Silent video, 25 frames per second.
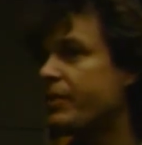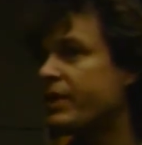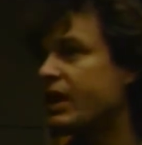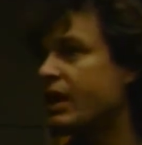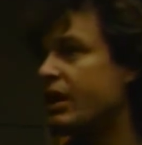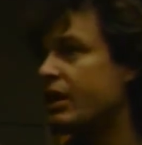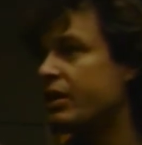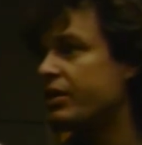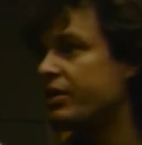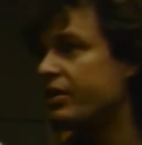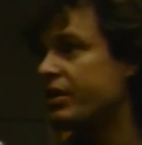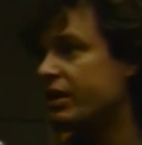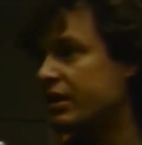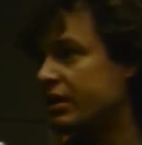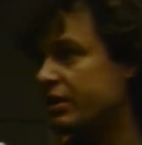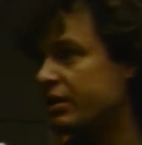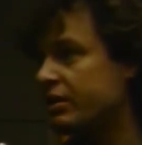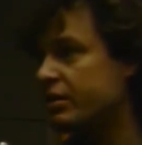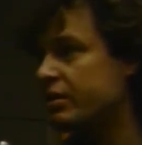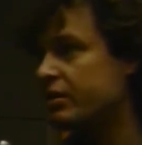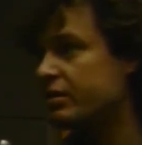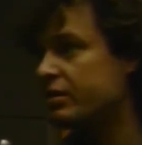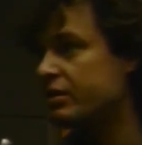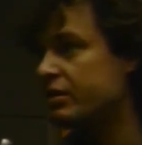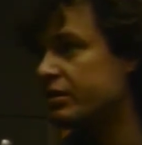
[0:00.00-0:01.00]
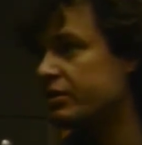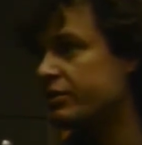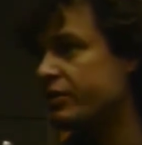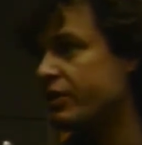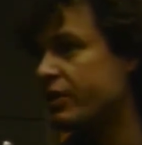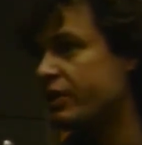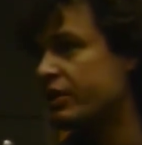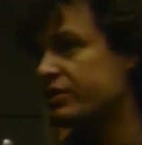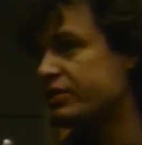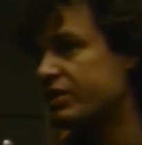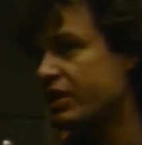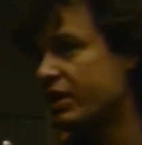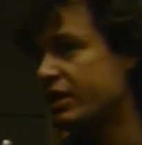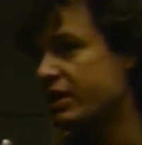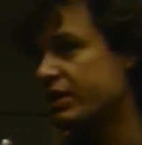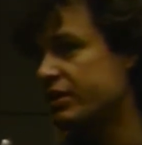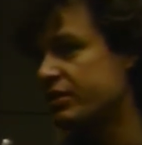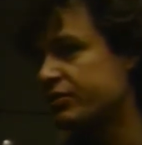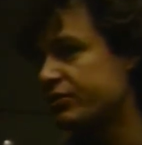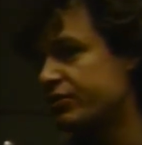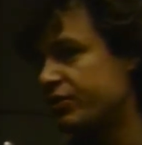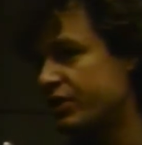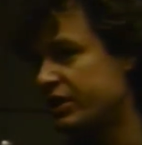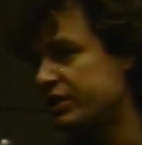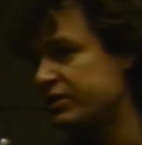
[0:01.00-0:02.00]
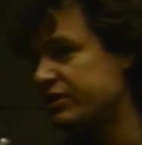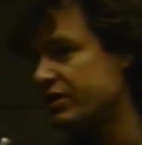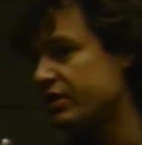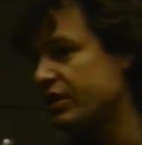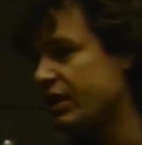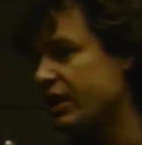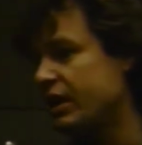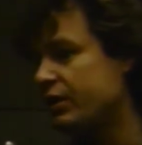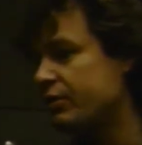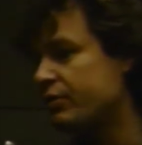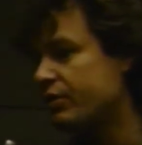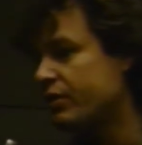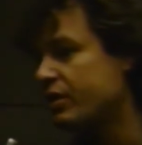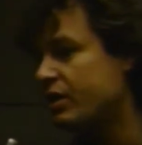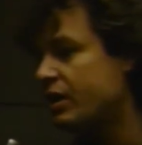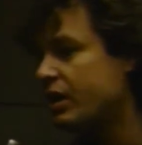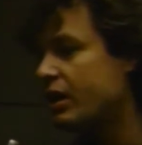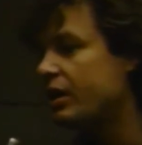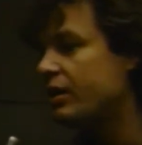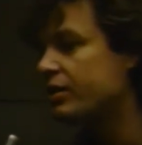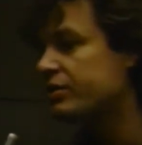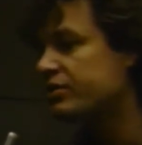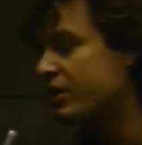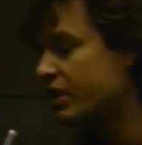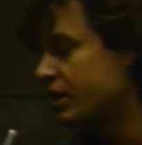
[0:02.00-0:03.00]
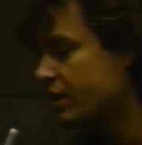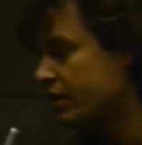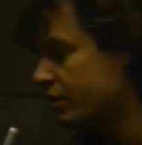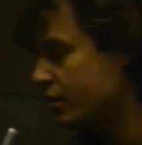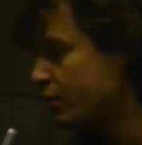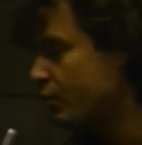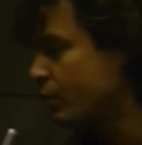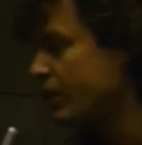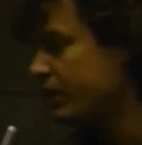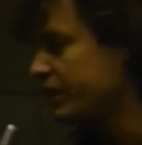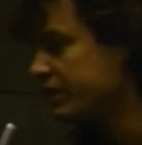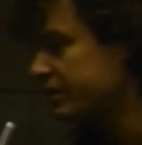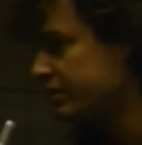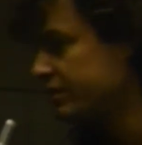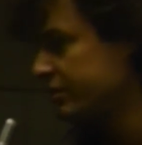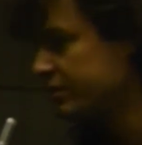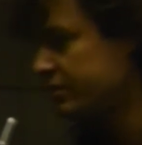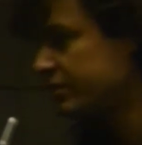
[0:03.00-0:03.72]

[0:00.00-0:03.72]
I think, as far as I can trace it down, the colors are quite